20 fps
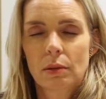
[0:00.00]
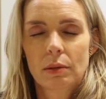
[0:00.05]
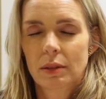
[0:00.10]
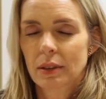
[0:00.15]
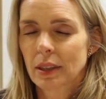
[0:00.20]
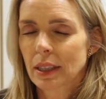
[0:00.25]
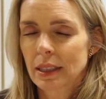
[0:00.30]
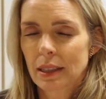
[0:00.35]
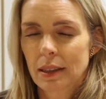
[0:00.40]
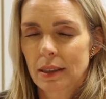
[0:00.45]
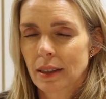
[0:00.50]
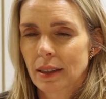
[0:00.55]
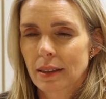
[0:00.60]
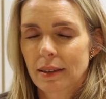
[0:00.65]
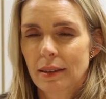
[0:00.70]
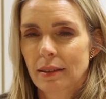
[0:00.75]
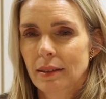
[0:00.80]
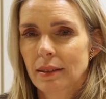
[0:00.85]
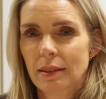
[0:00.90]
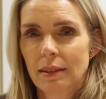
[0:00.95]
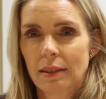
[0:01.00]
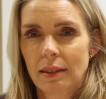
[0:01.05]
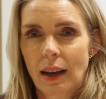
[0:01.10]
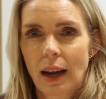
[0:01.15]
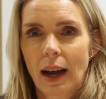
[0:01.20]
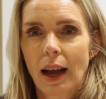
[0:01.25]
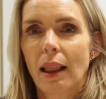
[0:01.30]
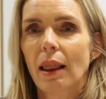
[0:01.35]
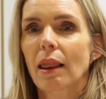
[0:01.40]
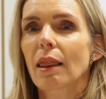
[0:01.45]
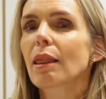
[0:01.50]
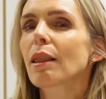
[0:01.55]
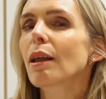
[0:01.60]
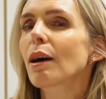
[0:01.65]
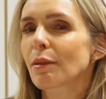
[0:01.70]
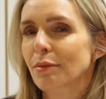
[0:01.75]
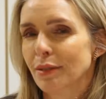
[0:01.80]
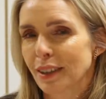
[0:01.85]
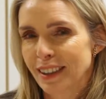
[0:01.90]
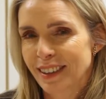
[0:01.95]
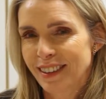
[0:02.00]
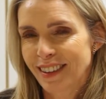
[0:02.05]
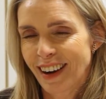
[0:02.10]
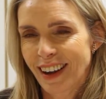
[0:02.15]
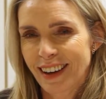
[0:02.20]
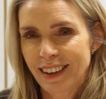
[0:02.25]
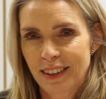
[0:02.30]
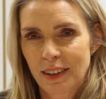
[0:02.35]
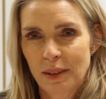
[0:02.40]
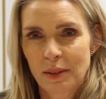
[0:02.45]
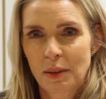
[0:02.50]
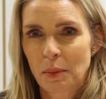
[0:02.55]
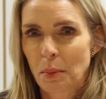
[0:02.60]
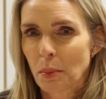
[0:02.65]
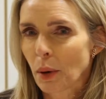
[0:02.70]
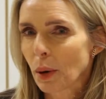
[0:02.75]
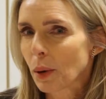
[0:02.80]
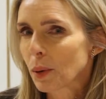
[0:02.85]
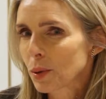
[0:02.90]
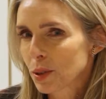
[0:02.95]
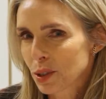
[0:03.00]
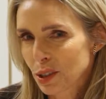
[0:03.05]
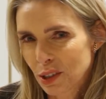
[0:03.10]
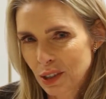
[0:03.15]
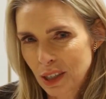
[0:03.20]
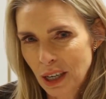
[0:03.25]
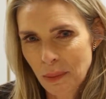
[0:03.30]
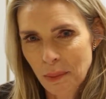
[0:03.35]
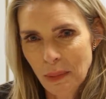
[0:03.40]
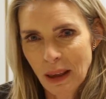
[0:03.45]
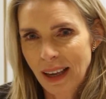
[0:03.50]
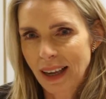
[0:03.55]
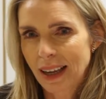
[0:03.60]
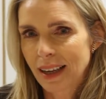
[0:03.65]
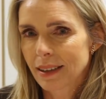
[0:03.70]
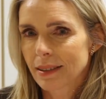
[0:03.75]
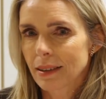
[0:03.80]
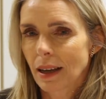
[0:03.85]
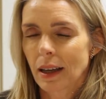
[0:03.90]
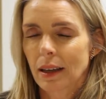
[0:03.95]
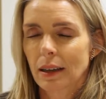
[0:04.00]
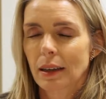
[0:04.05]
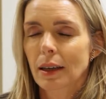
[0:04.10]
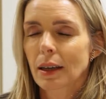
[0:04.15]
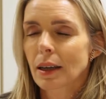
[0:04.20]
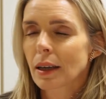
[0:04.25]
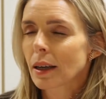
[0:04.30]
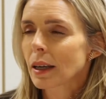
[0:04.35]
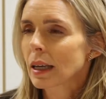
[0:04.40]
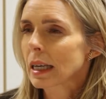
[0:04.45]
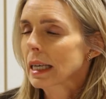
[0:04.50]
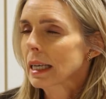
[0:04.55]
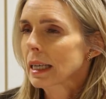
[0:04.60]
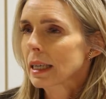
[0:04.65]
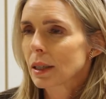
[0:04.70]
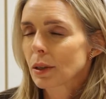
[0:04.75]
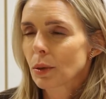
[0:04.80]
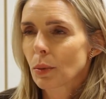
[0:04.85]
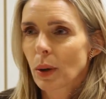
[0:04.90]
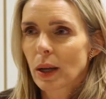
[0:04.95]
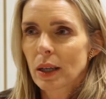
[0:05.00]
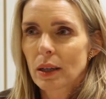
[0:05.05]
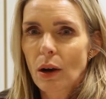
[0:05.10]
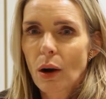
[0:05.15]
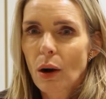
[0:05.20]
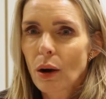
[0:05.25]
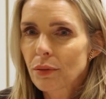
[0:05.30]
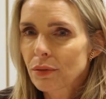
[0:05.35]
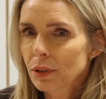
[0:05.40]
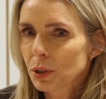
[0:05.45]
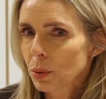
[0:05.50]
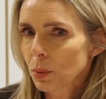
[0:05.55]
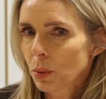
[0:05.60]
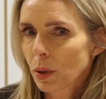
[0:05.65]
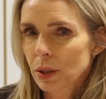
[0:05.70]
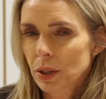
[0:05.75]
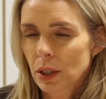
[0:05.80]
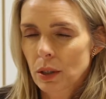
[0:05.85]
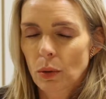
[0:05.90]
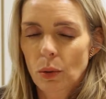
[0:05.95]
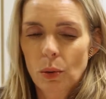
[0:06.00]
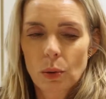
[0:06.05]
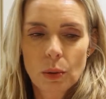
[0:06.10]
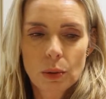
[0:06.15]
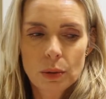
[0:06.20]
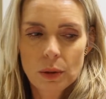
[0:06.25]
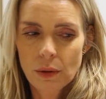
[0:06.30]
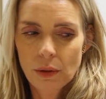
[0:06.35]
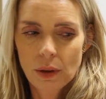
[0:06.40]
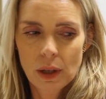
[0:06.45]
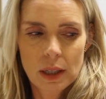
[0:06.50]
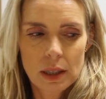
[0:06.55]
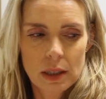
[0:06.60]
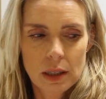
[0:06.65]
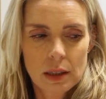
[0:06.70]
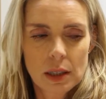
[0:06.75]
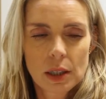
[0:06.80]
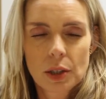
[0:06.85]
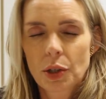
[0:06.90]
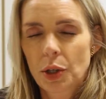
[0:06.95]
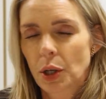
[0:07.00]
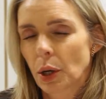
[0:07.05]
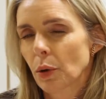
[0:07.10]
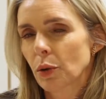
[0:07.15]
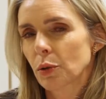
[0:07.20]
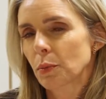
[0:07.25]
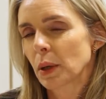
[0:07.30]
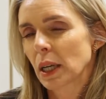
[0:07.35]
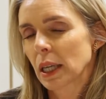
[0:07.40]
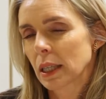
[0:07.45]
this is it. I love it. Like the posters they made and the way the office was and all the things that he showed me.